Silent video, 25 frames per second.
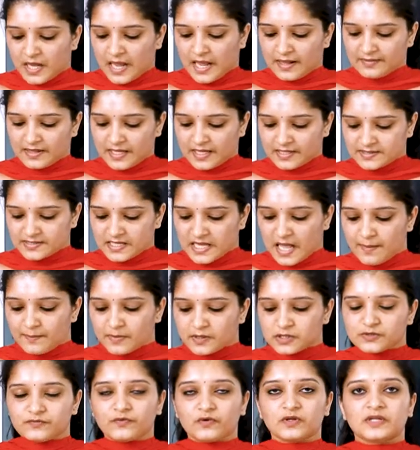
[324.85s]
And the
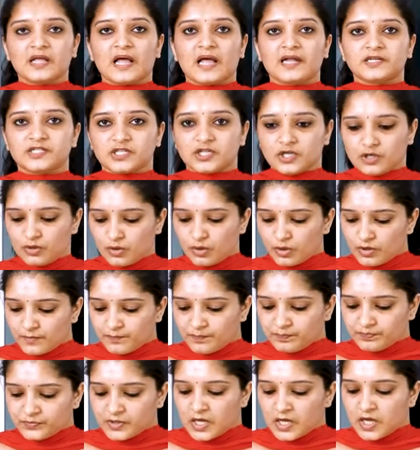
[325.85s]
examples for that include
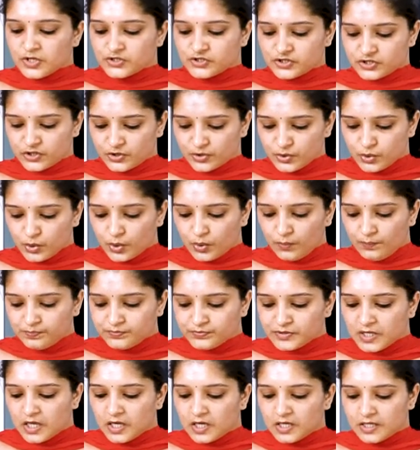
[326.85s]

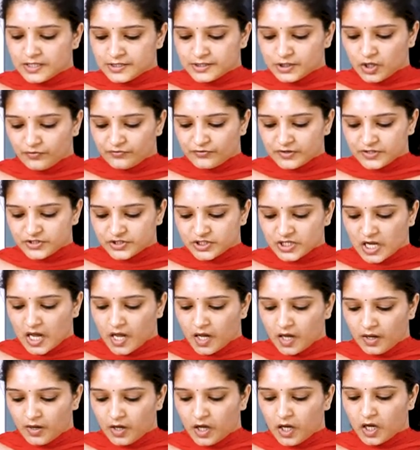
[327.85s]
screw, lid of a
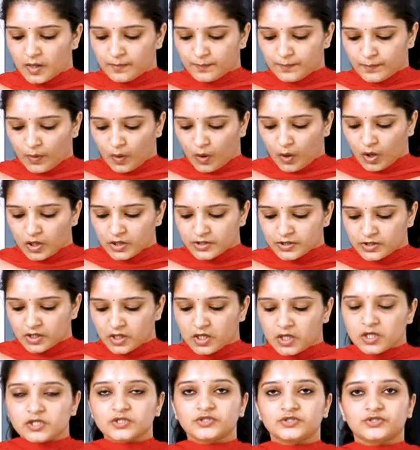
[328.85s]
jar,
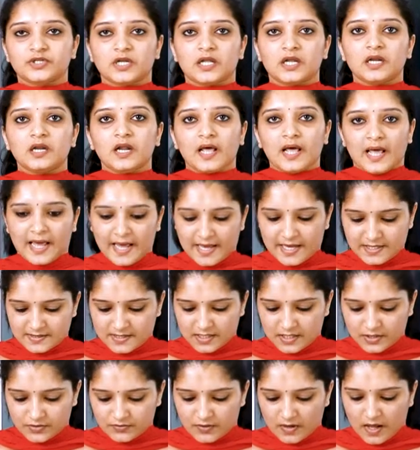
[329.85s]
bolt, drill,
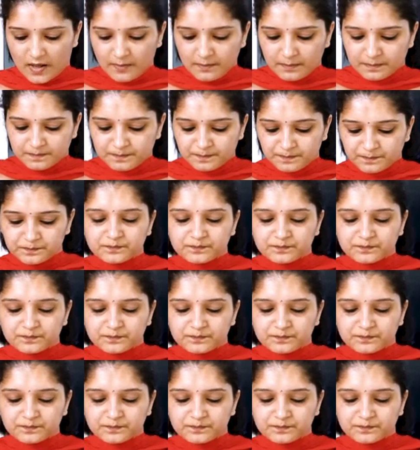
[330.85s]
etc.